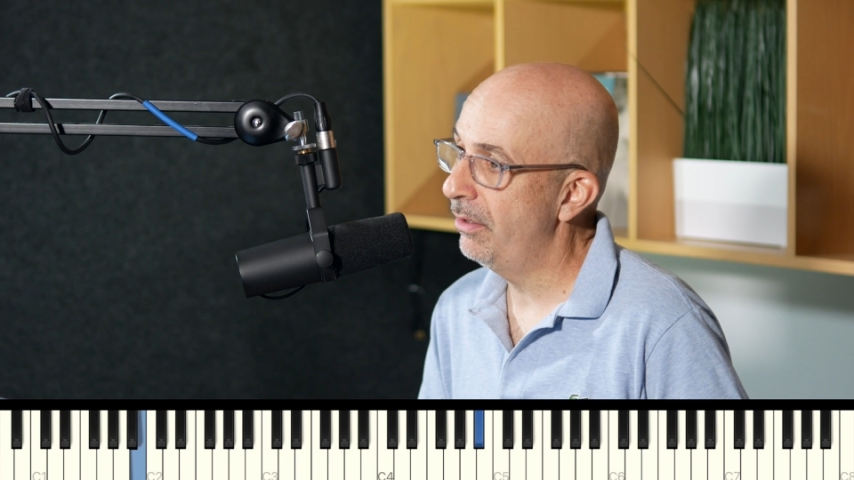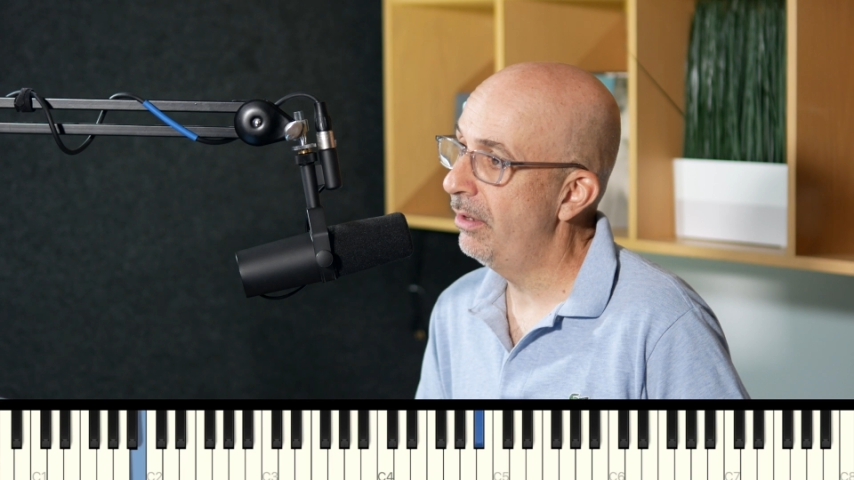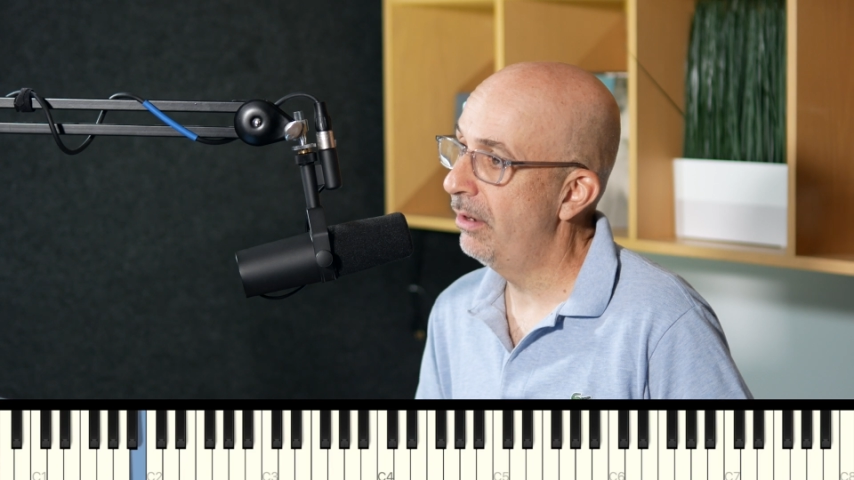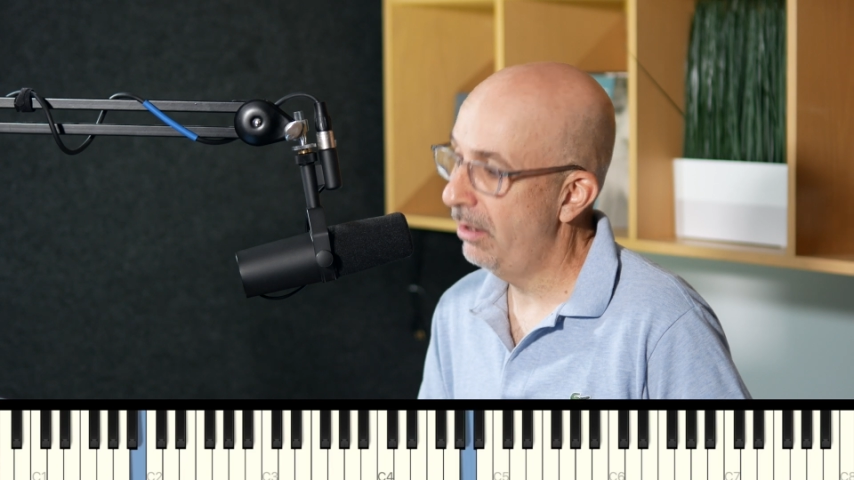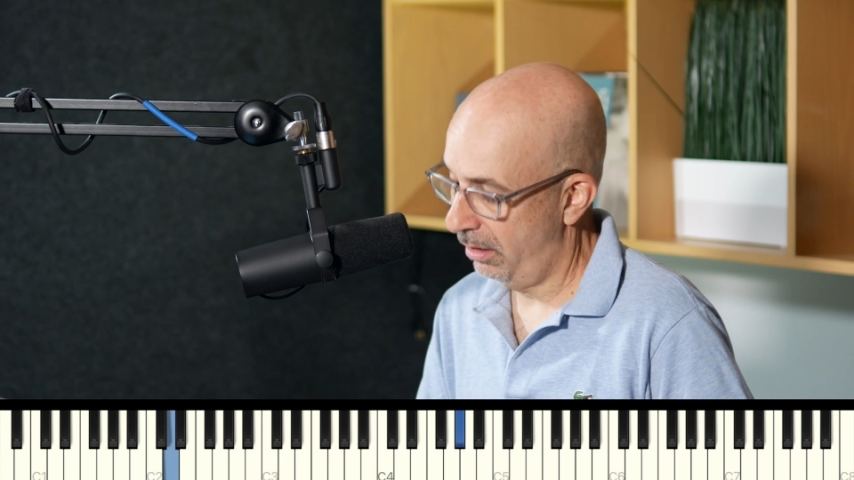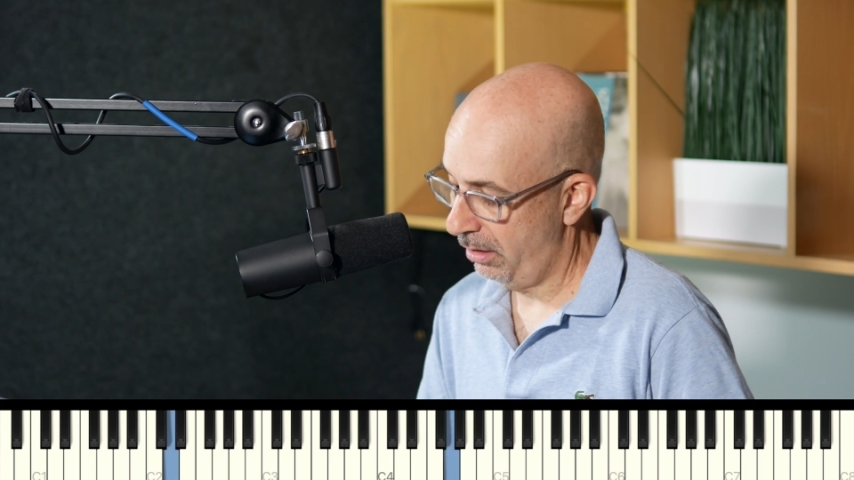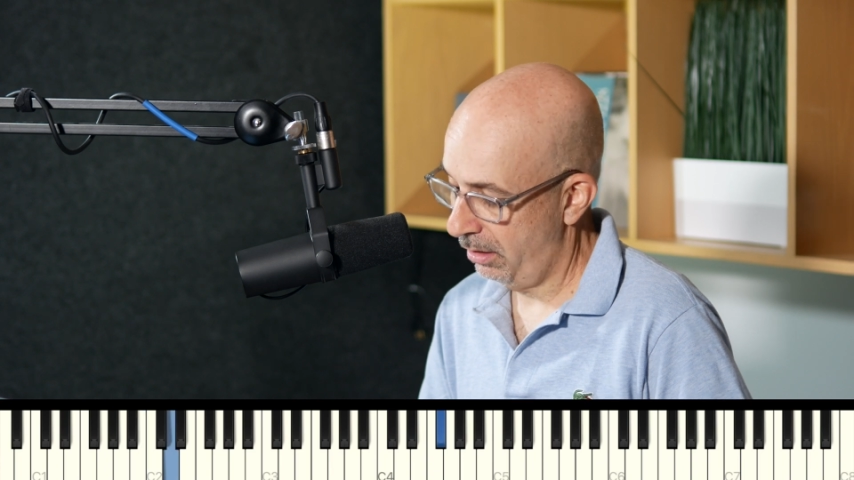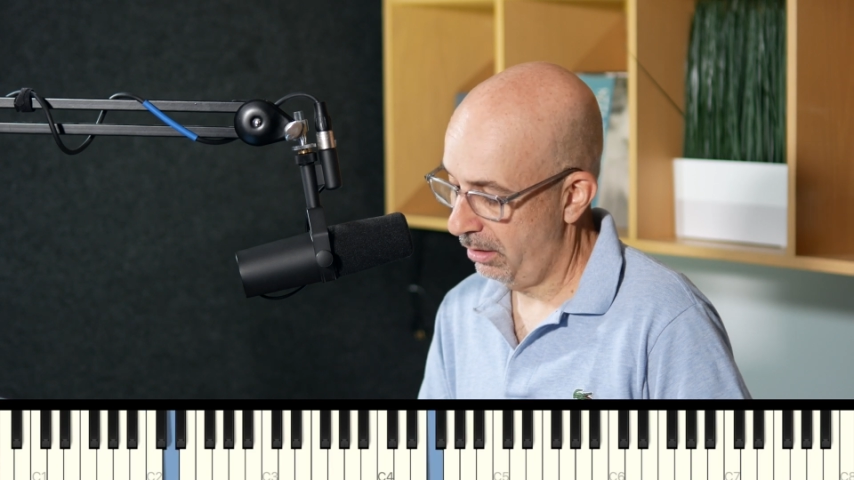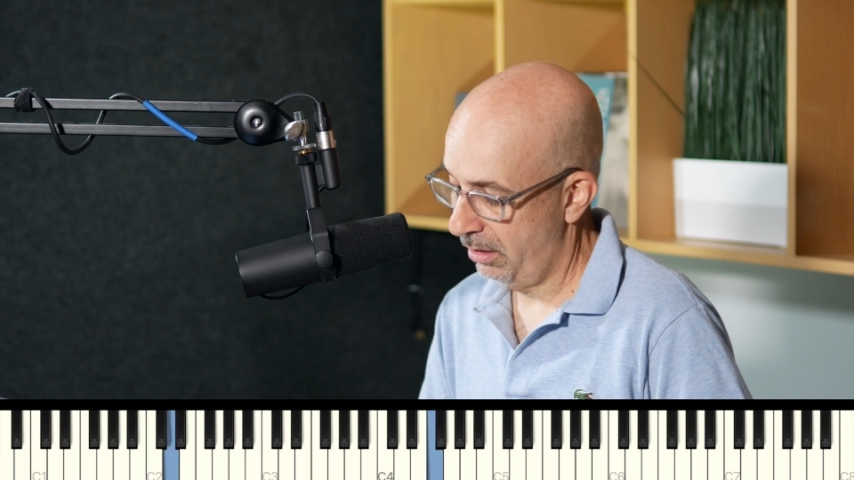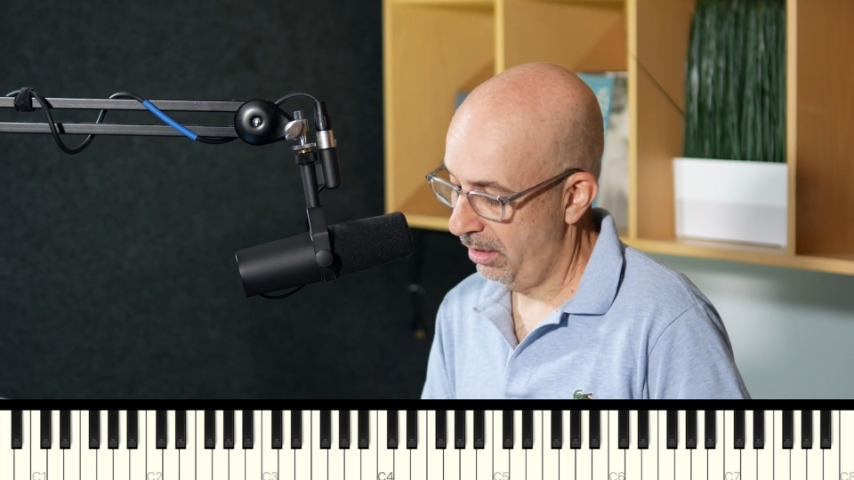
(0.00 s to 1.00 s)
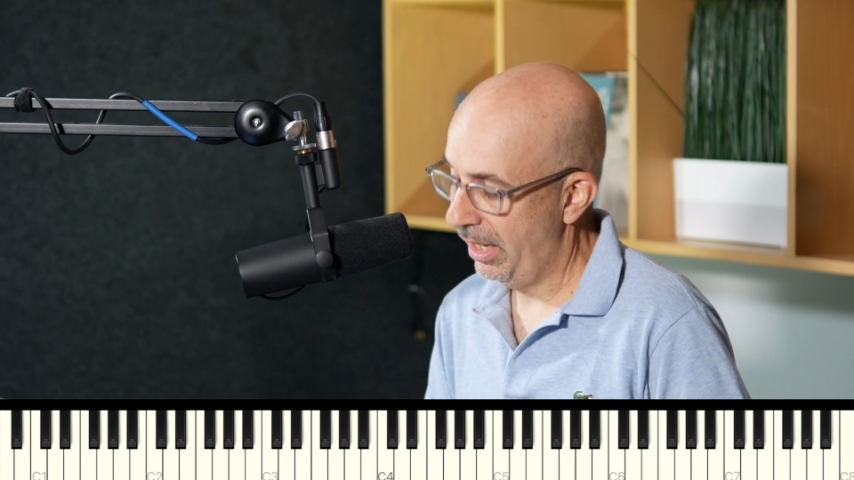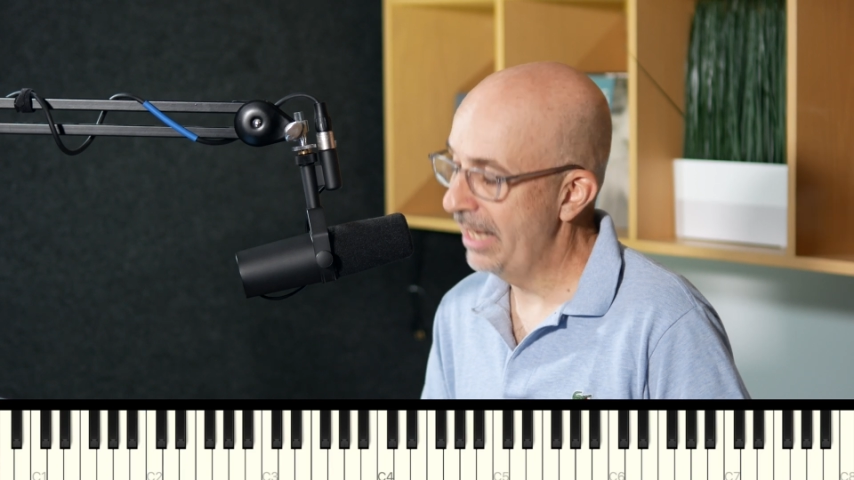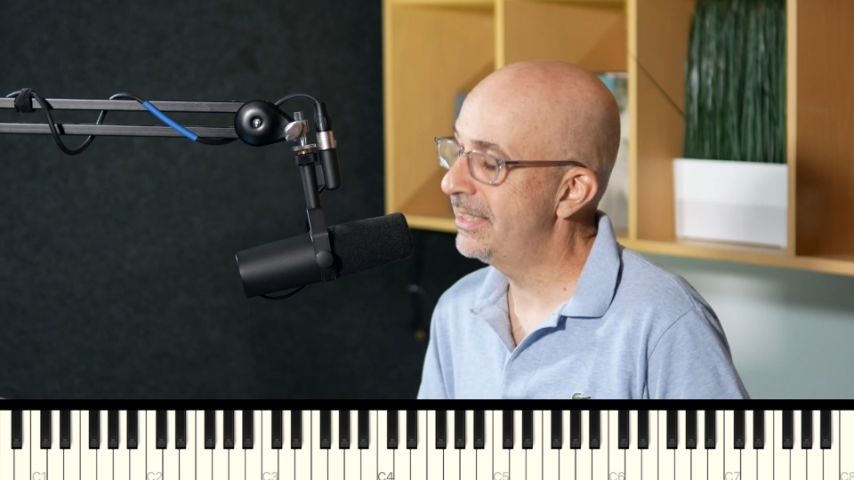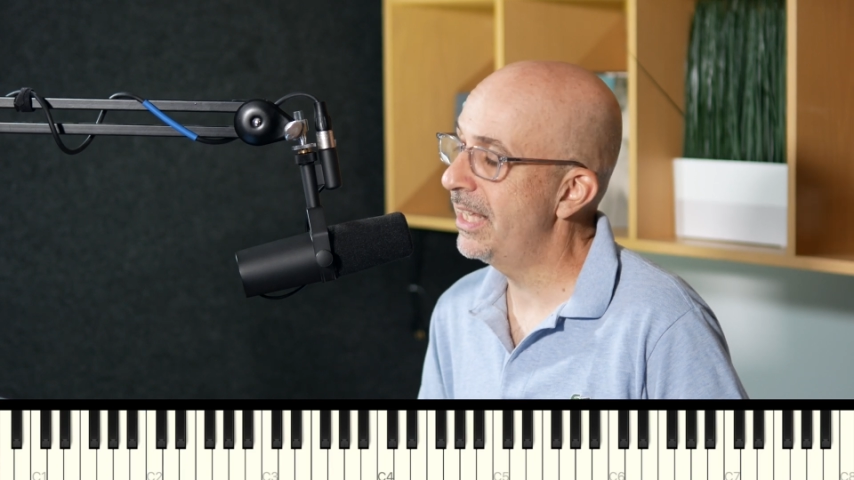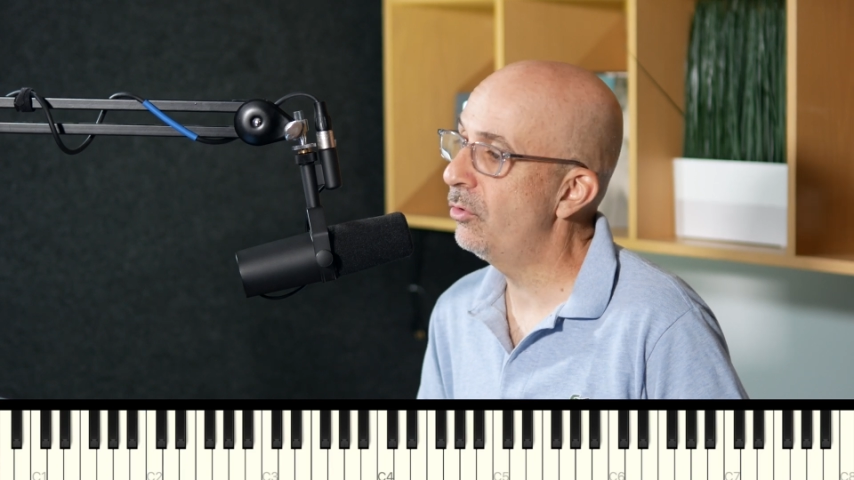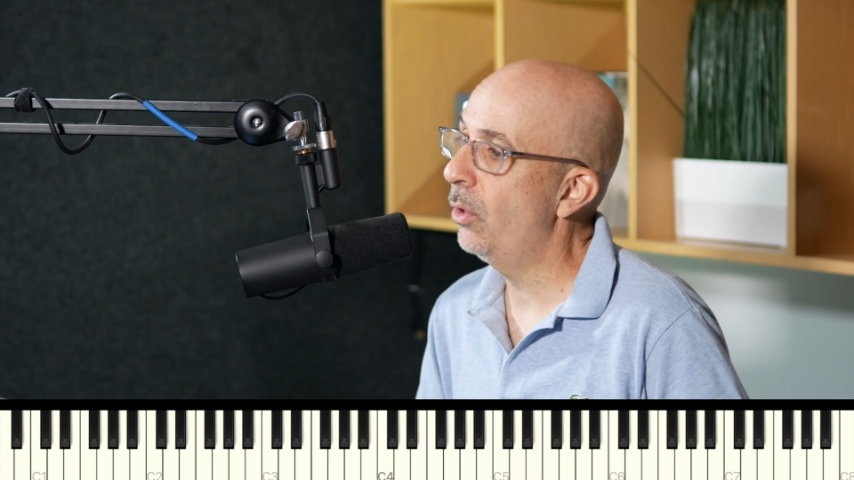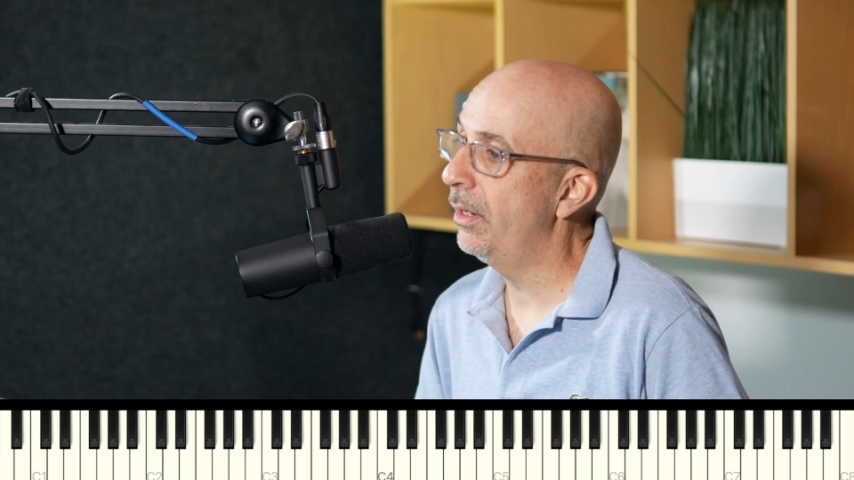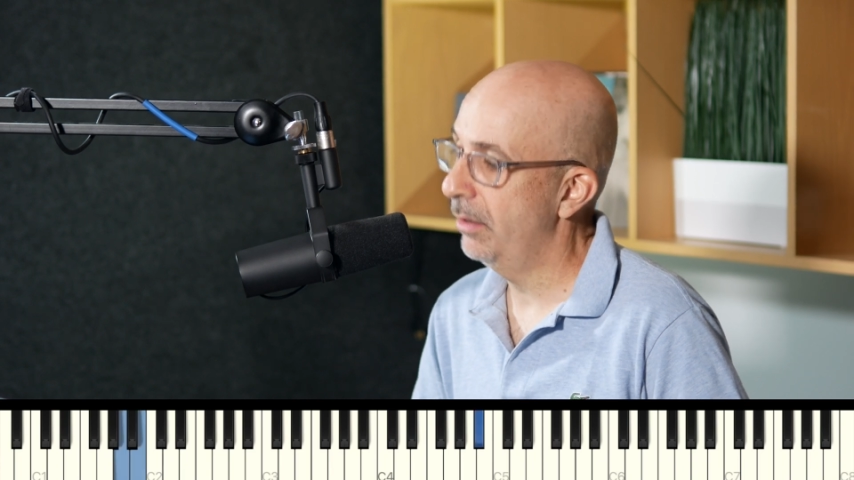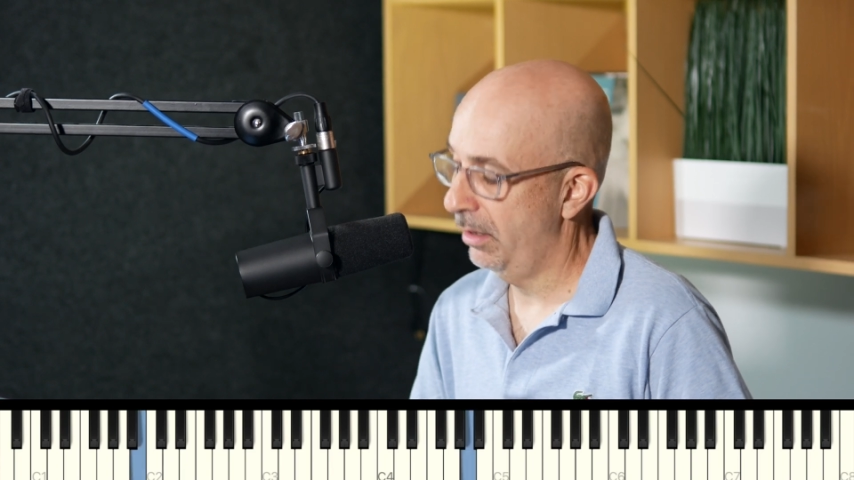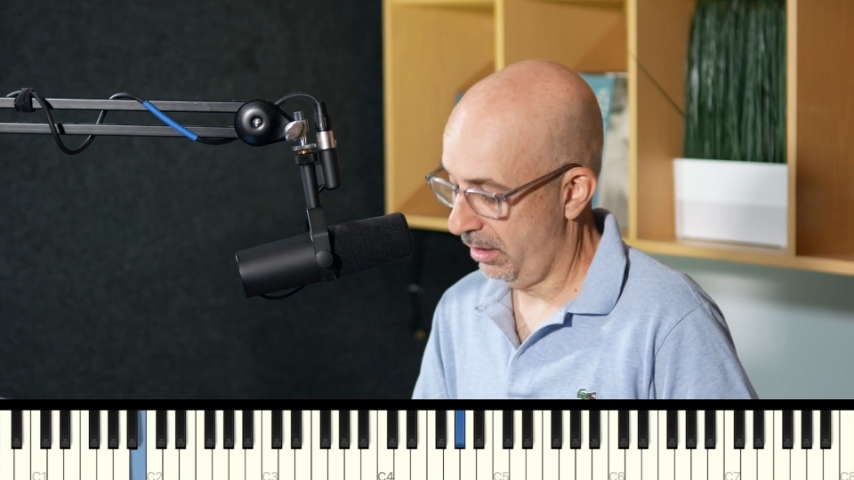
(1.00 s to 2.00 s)
and instead of
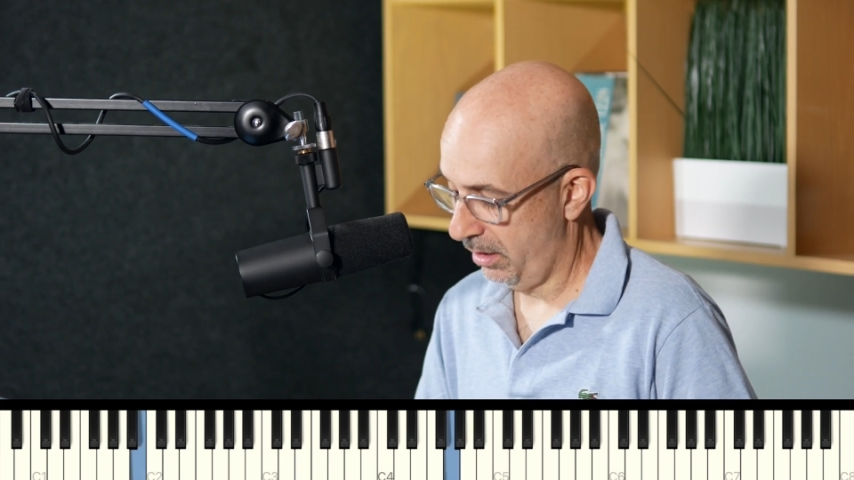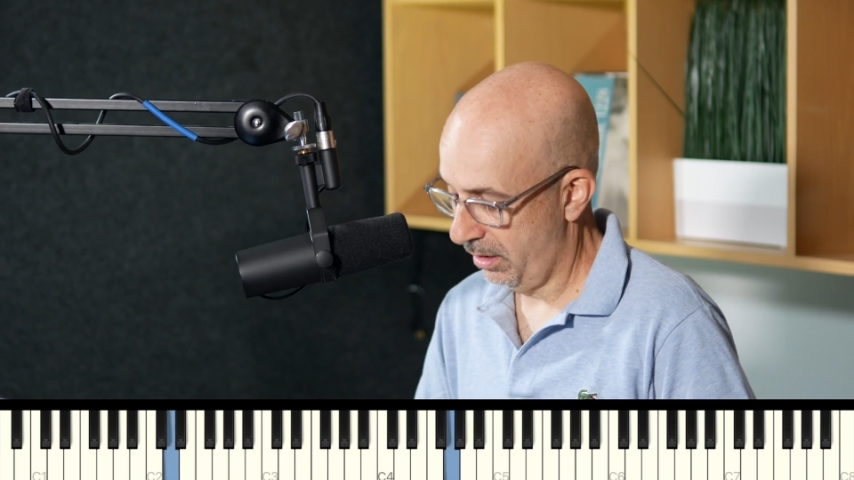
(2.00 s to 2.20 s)
going, because